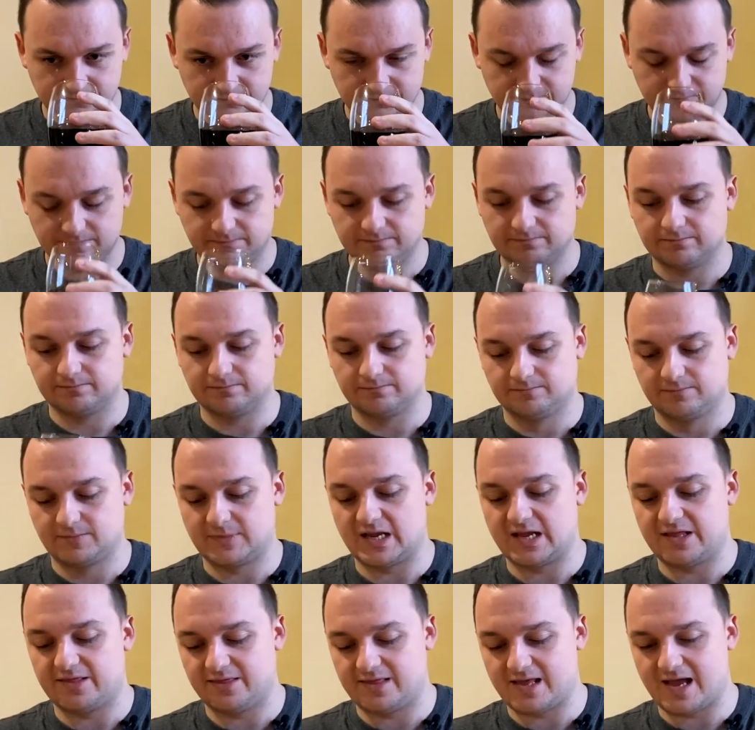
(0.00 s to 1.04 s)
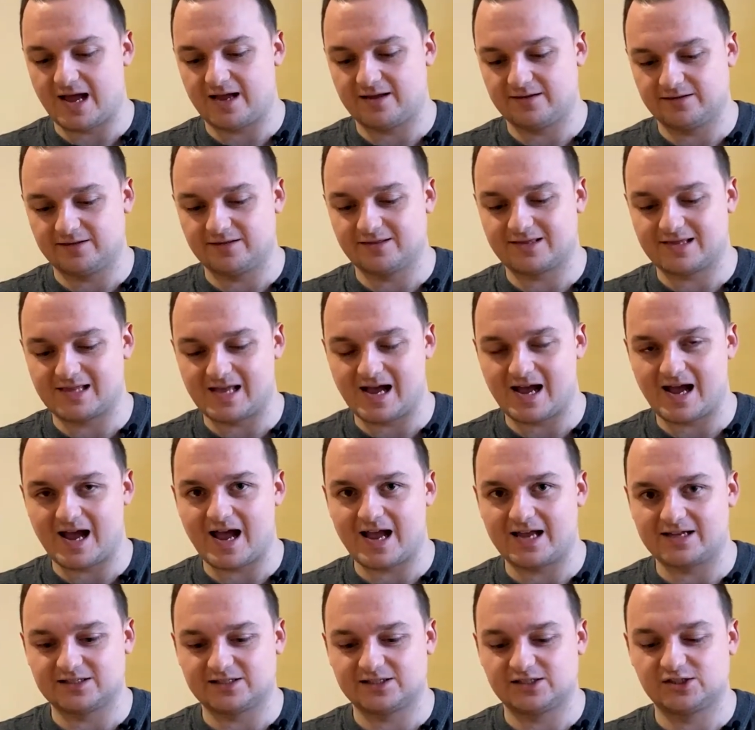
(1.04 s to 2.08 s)
Hmm. That that
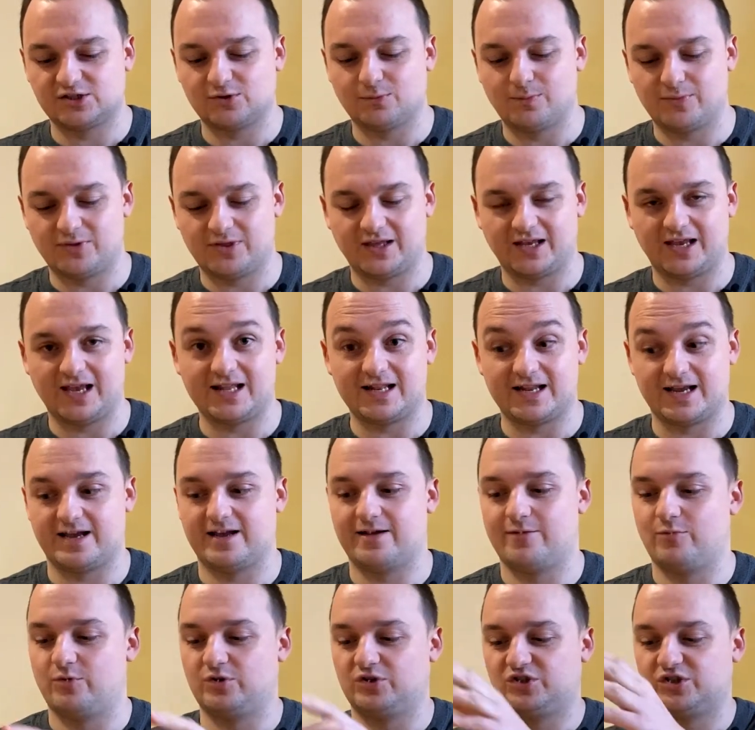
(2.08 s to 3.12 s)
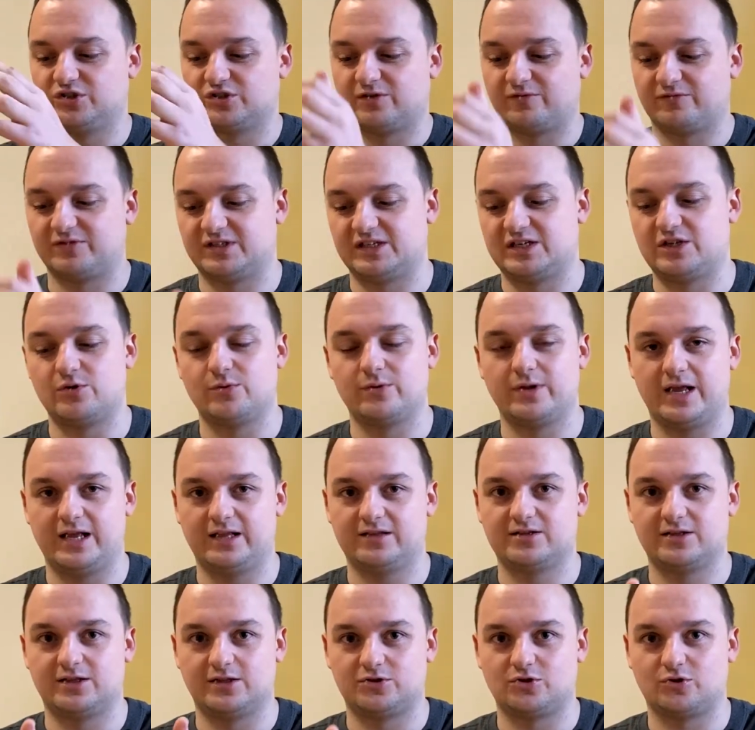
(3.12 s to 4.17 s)
has something in it which is obviously unique
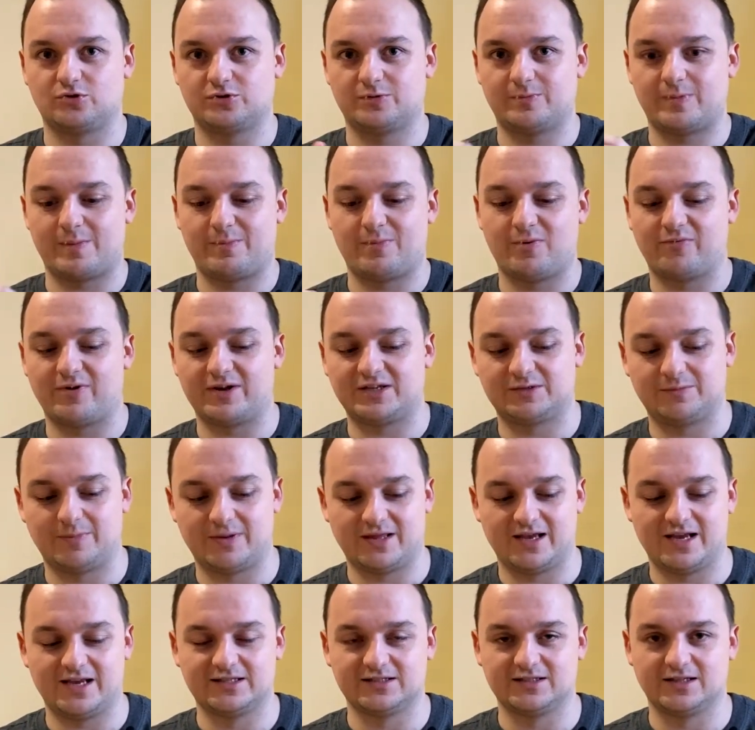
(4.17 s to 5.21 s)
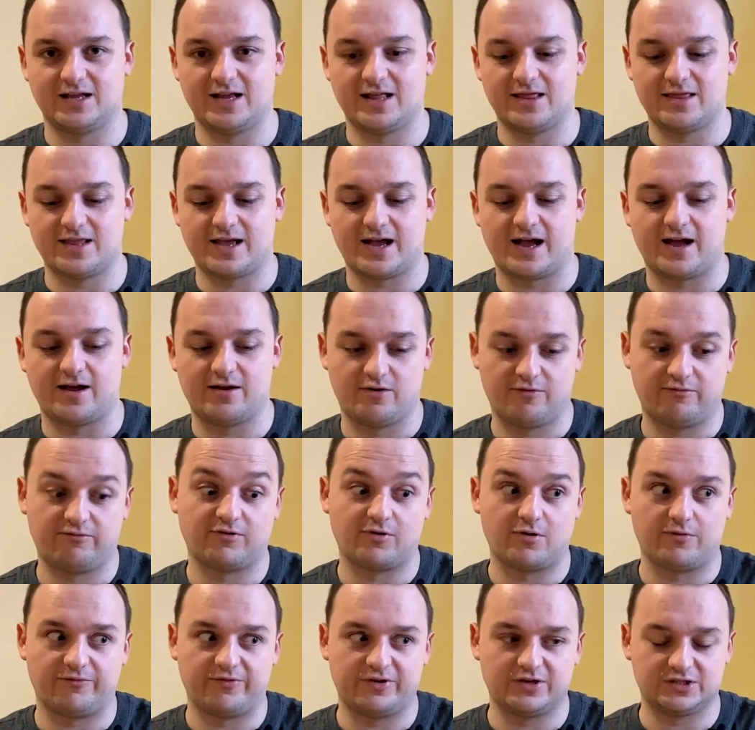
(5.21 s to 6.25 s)
to the Dr Pepper recipe that isn't in that for
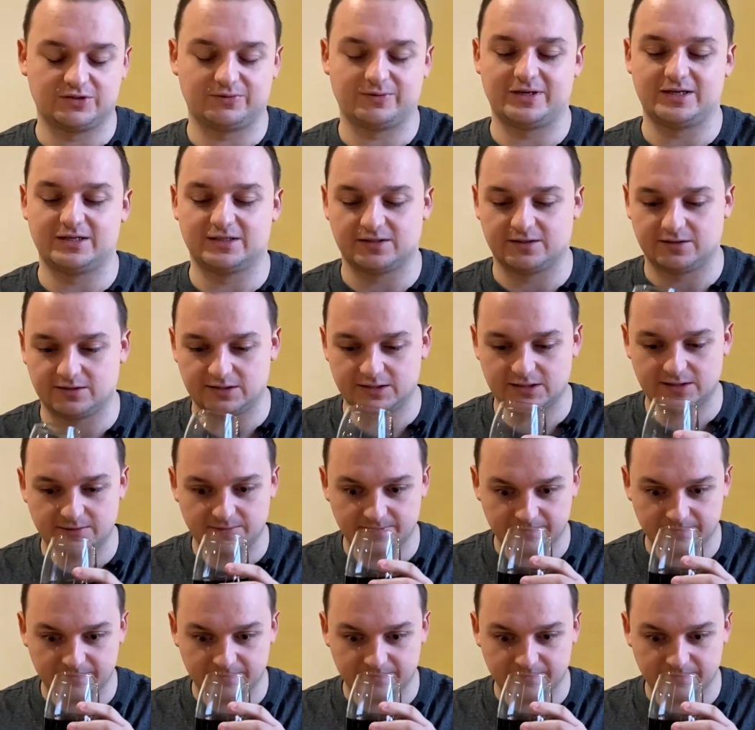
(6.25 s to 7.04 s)
obvious reasons.